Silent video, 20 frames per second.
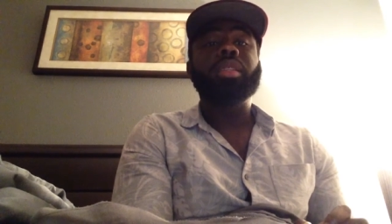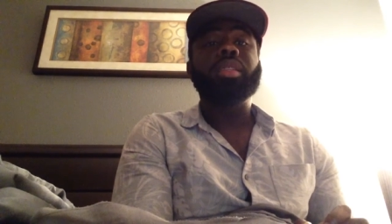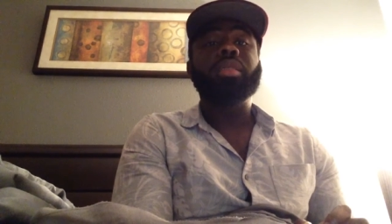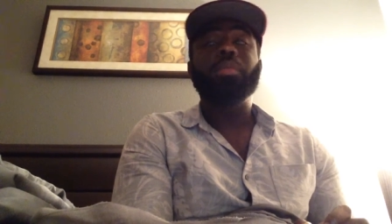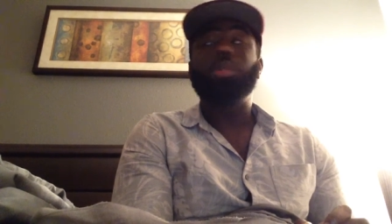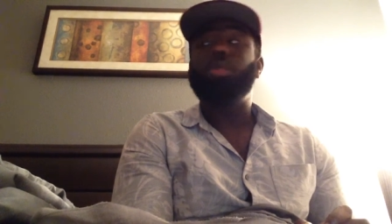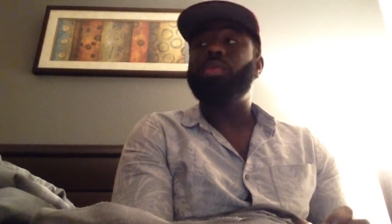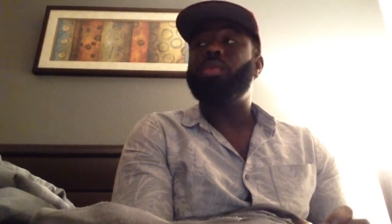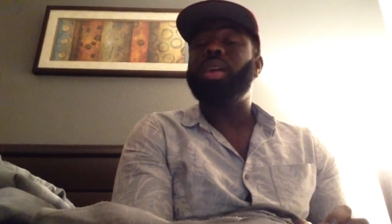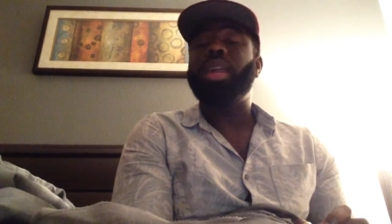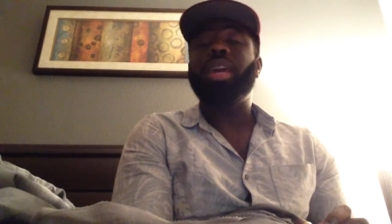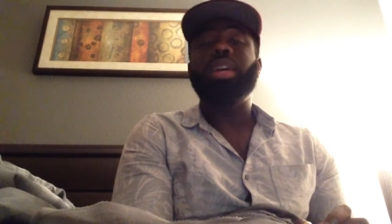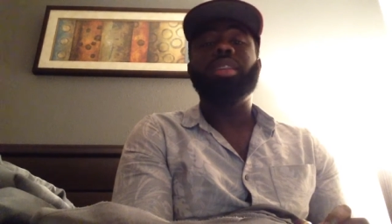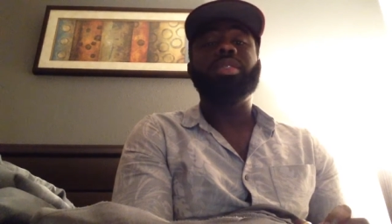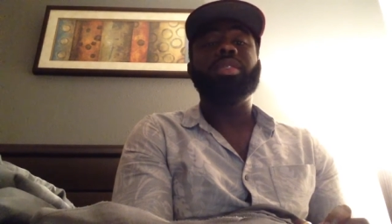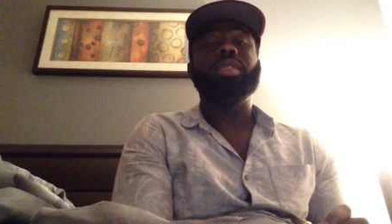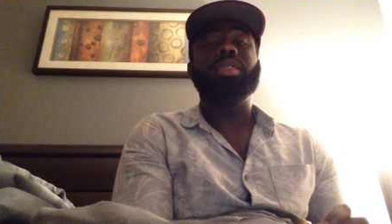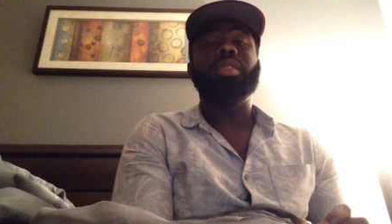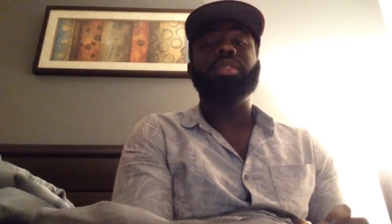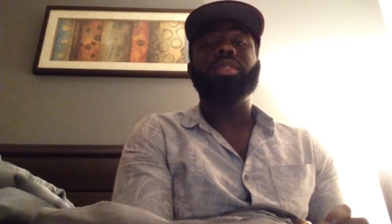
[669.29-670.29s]
but from what I
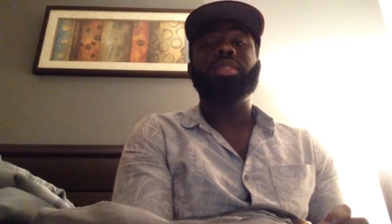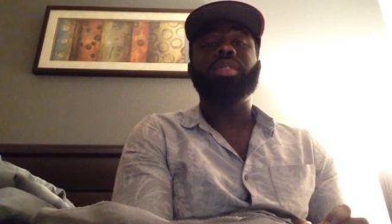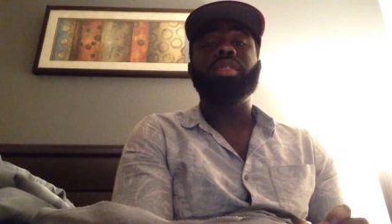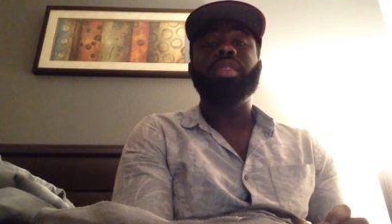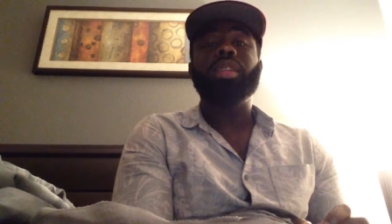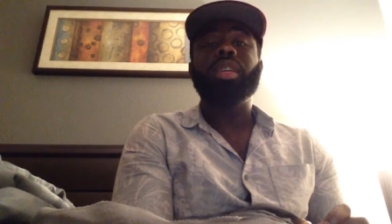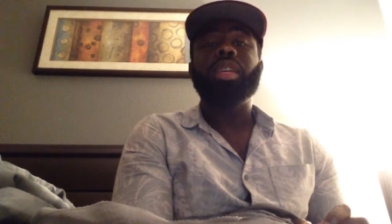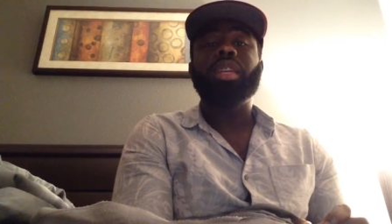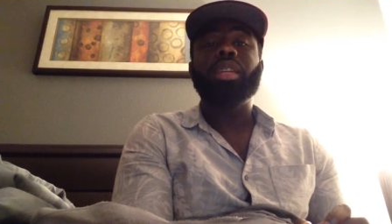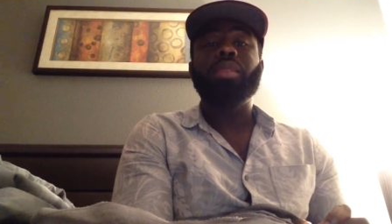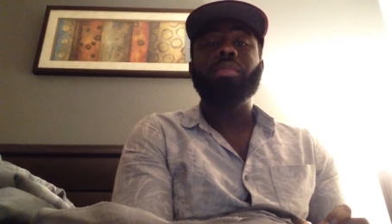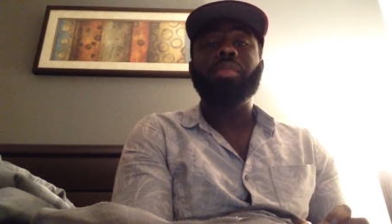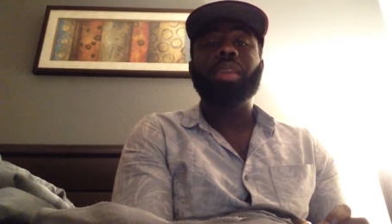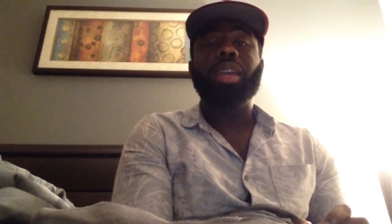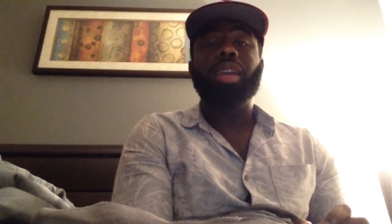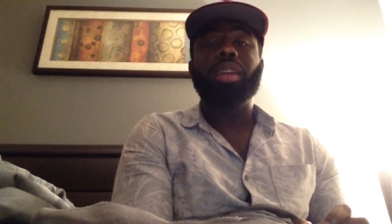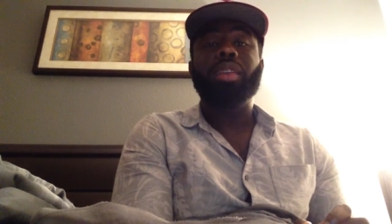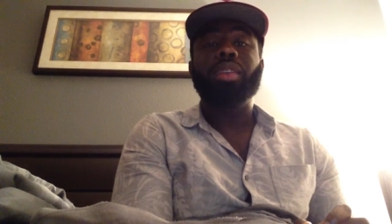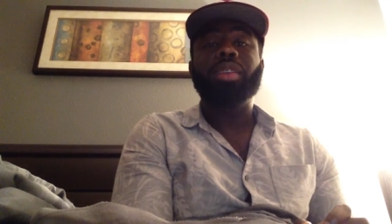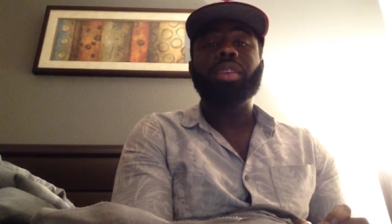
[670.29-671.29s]
understand, they're still legally
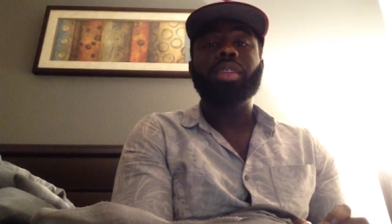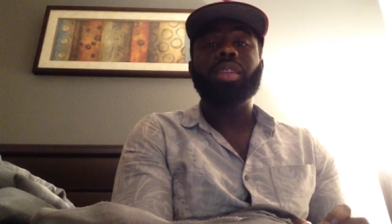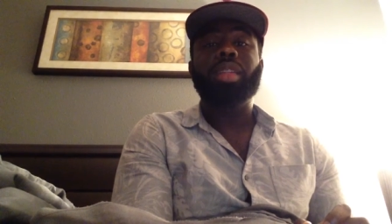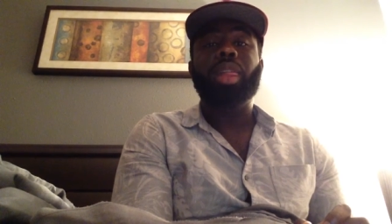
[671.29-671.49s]
married.